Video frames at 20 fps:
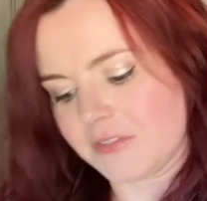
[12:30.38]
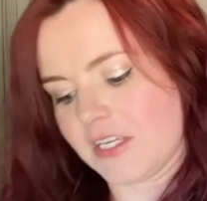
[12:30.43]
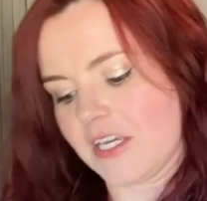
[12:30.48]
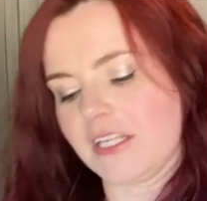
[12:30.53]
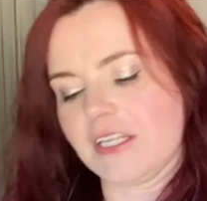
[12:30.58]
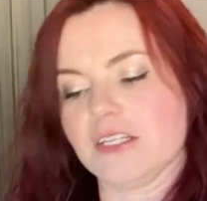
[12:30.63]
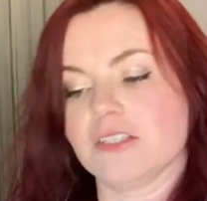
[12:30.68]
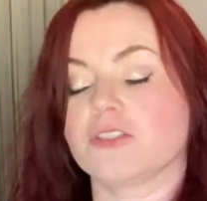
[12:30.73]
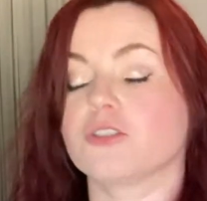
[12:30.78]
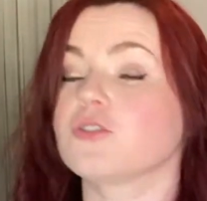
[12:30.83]
saying
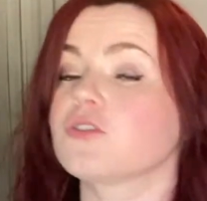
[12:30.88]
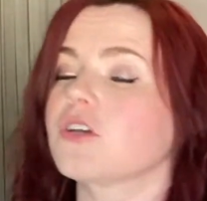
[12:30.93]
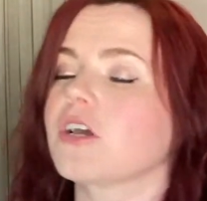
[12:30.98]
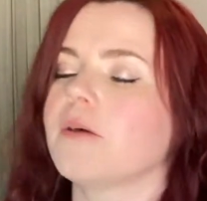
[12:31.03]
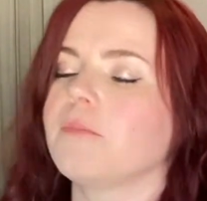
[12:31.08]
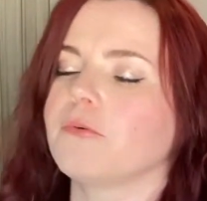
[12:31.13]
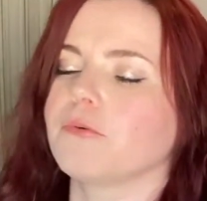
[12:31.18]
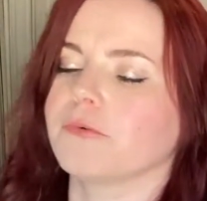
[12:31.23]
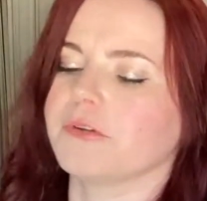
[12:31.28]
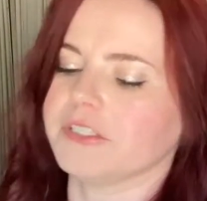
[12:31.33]
this. There's a
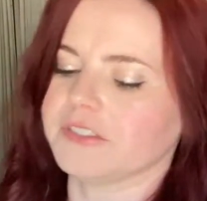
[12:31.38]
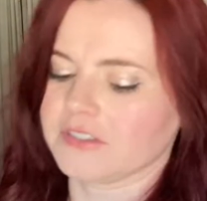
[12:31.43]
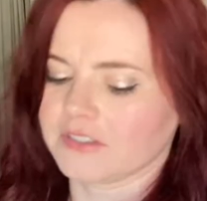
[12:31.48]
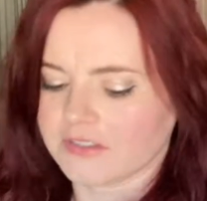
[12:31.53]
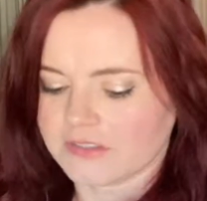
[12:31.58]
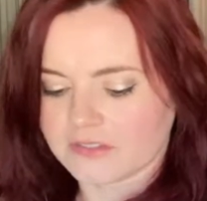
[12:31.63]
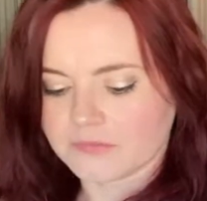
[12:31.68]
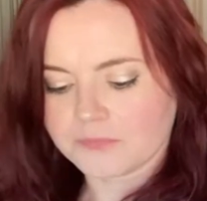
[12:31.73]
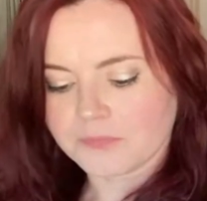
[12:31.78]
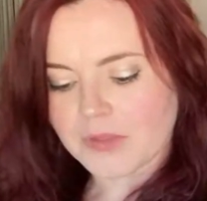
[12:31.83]
couple
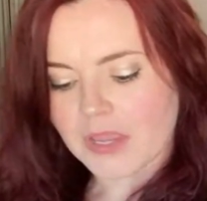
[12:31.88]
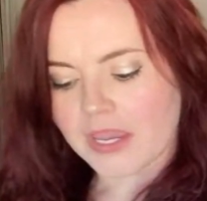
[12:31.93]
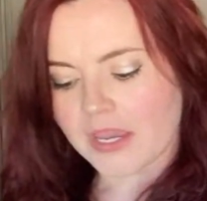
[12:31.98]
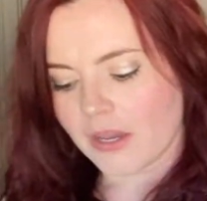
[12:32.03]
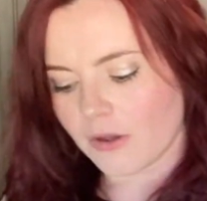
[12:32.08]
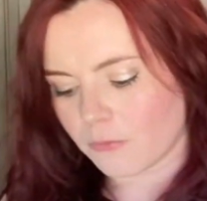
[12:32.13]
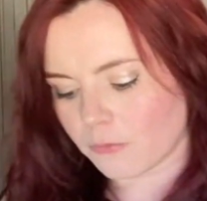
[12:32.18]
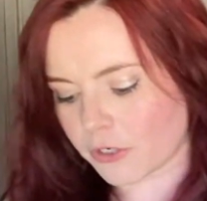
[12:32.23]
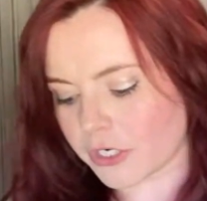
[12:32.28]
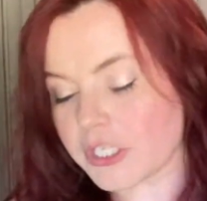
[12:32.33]
reasons.
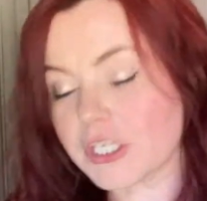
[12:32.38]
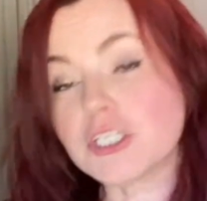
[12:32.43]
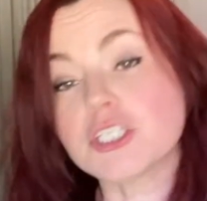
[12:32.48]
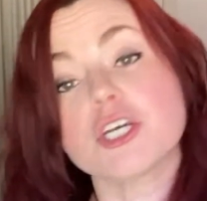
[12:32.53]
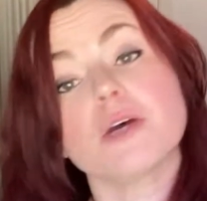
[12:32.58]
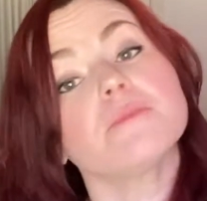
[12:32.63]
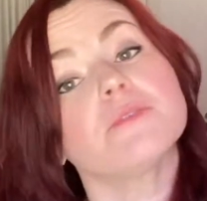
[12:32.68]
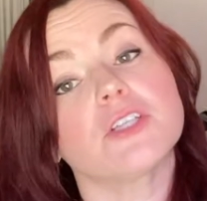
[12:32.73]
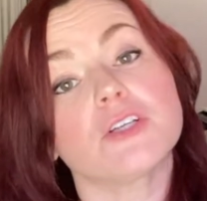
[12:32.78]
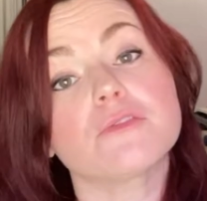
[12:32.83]
We're going to
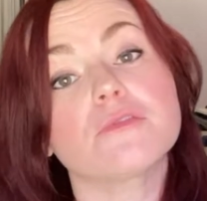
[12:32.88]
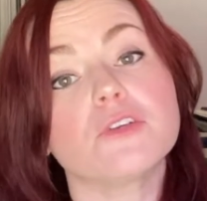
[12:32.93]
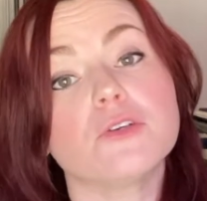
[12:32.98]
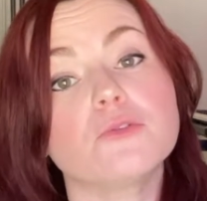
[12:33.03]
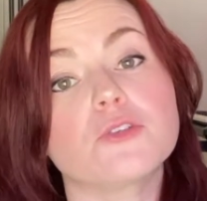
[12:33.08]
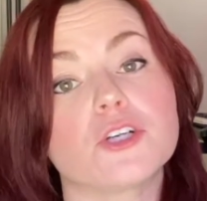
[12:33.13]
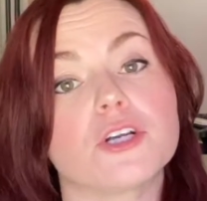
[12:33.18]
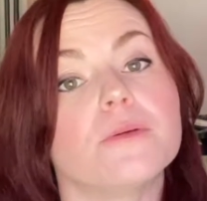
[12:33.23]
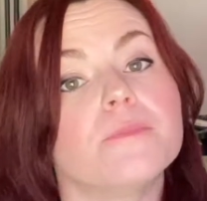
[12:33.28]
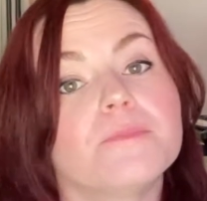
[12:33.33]
jump to your
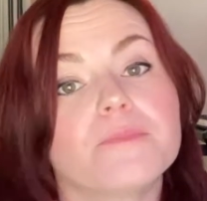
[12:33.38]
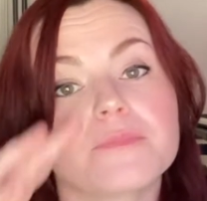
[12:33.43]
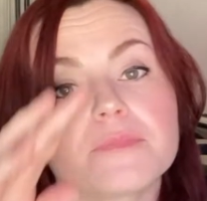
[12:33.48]
future.